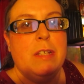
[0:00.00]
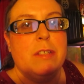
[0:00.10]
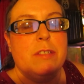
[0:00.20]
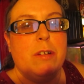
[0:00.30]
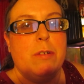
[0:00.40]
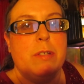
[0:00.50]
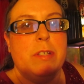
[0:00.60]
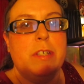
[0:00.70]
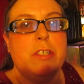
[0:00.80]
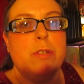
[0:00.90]
So
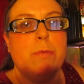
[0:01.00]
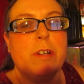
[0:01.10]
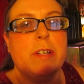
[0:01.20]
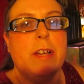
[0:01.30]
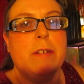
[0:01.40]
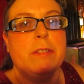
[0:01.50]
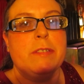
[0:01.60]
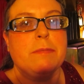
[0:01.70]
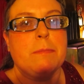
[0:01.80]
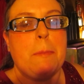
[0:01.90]
it should work now.
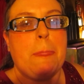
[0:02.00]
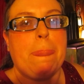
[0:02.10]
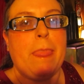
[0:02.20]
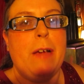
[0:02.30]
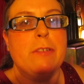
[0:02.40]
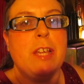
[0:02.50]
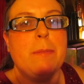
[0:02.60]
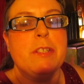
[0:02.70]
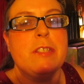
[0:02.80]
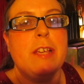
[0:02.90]
I was
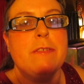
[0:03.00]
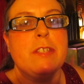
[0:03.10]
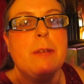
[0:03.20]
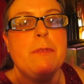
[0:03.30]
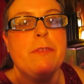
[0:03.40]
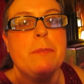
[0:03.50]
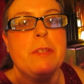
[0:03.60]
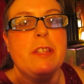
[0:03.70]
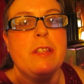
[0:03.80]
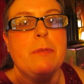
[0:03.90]
able to save some of them
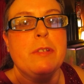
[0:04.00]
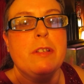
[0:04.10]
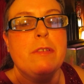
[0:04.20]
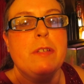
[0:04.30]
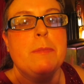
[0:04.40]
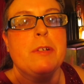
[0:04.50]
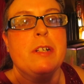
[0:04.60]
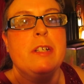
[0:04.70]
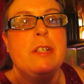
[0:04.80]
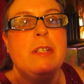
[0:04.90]
and then they wouldn't load
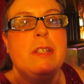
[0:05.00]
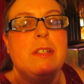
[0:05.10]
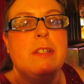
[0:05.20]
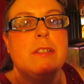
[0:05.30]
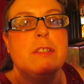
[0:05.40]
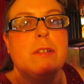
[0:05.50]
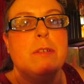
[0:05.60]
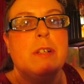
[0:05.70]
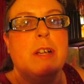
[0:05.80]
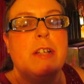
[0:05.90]
anymore.
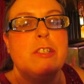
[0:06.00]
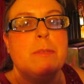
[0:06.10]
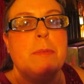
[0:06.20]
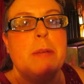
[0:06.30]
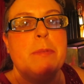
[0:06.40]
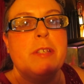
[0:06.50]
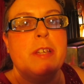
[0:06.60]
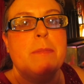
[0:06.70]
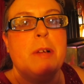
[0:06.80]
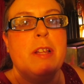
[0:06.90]
So I should be able to
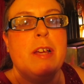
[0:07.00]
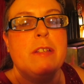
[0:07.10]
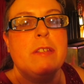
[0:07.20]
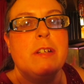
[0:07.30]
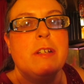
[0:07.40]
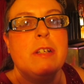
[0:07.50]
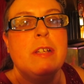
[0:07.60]
get them all out of there.